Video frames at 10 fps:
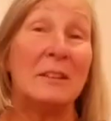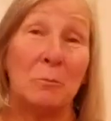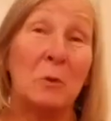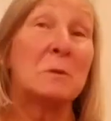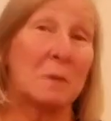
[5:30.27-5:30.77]

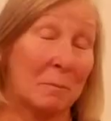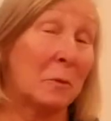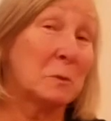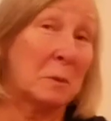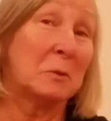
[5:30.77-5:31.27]
most
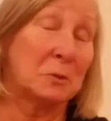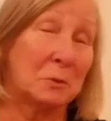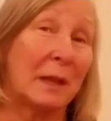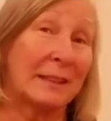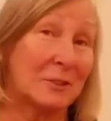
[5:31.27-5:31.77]
people do
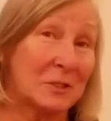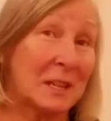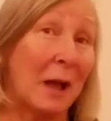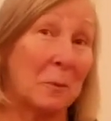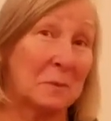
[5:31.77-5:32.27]
like their
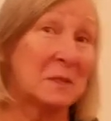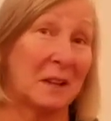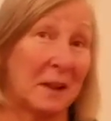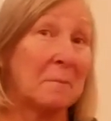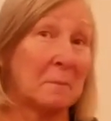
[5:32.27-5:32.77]
scalps
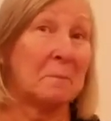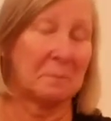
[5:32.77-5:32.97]
done.